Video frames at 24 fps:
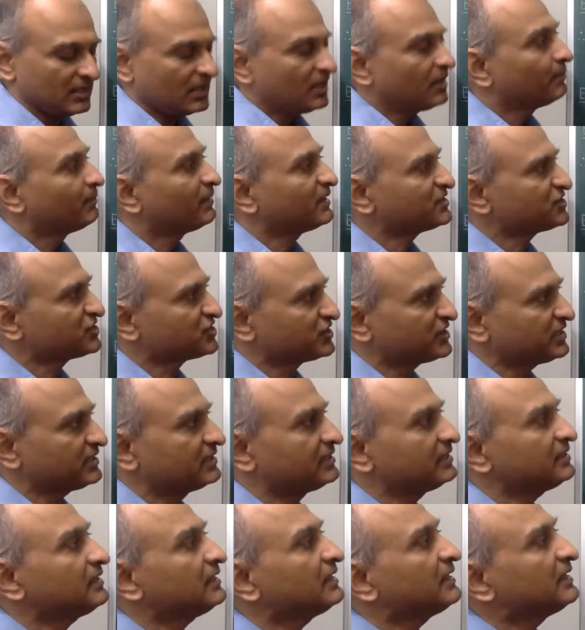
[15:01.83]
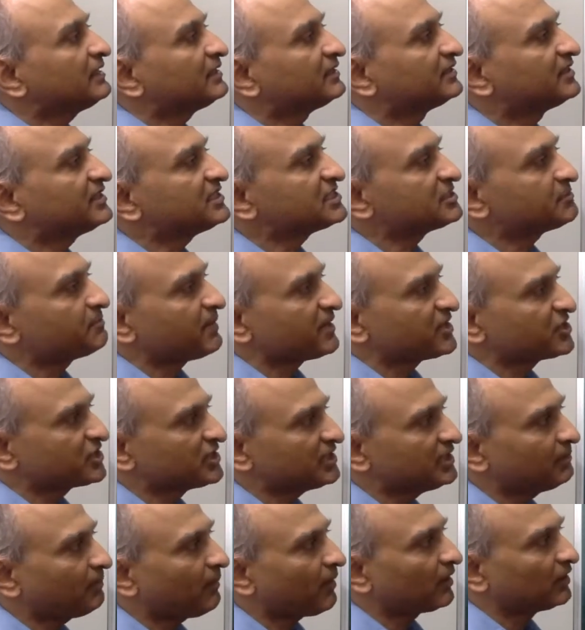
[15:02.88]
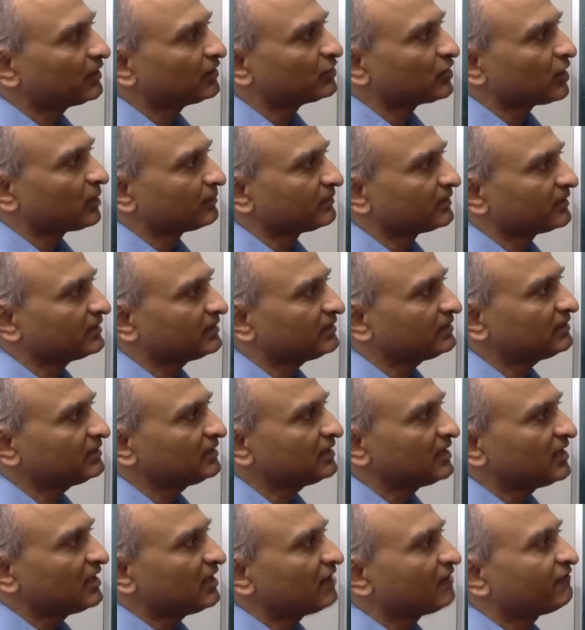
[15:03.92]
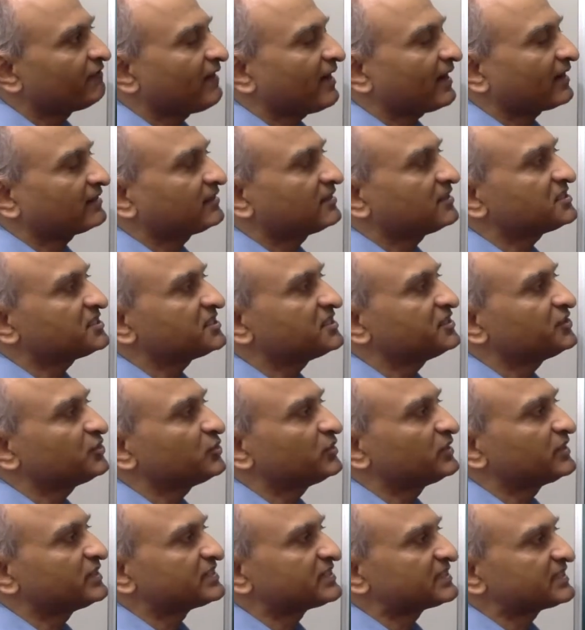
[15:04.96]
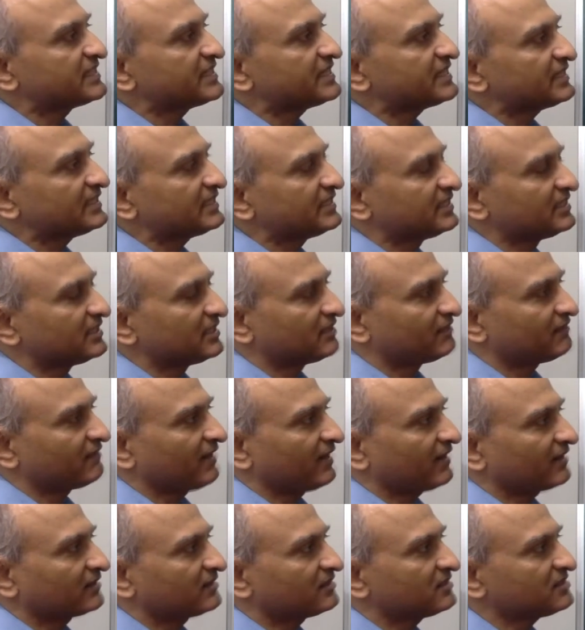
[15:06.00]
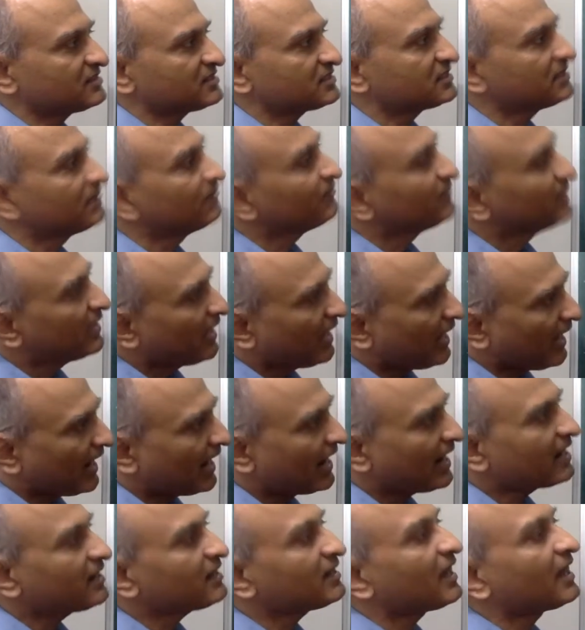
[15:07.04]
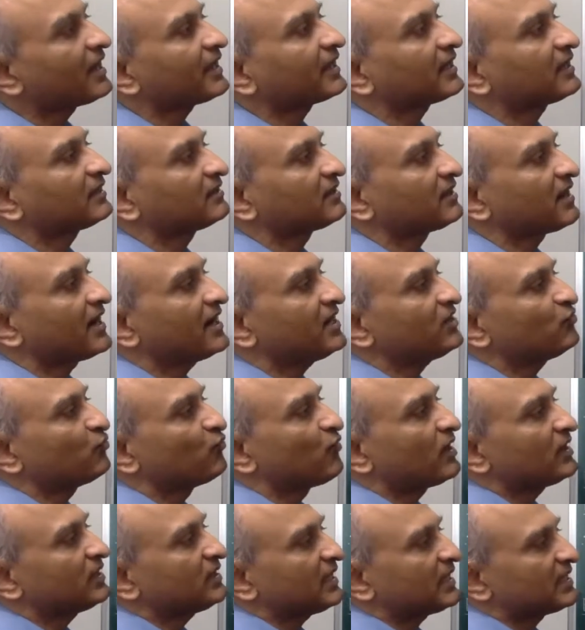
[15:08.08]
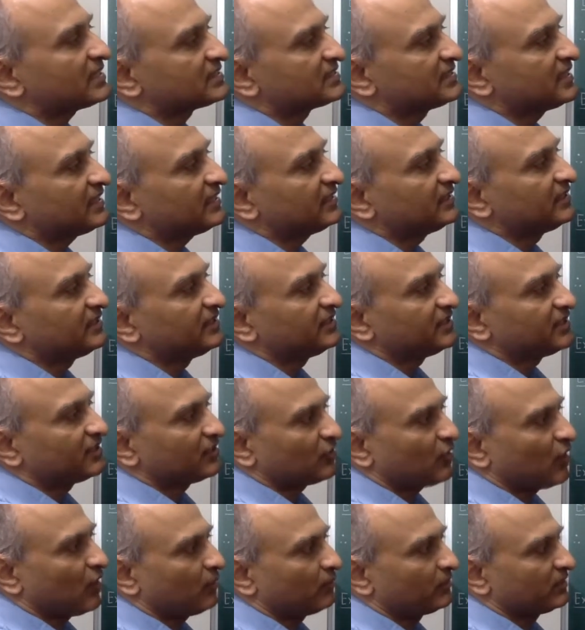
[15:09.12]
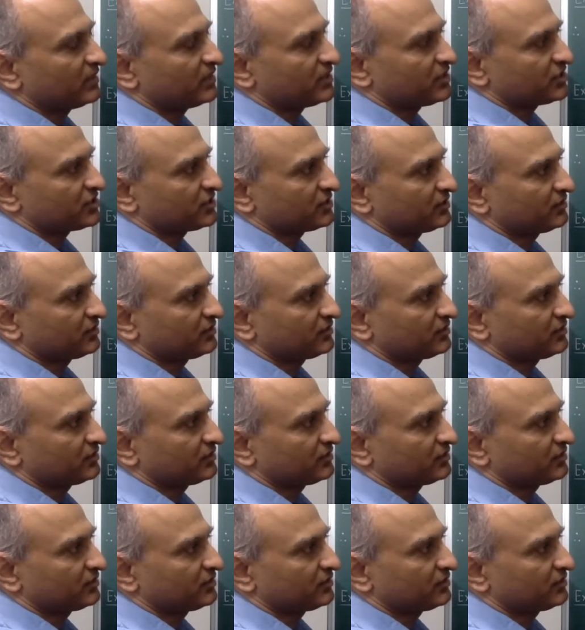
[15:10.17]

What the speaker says: but still this special polynomial factors into distinct linear factors, and I can write one as their linear combination.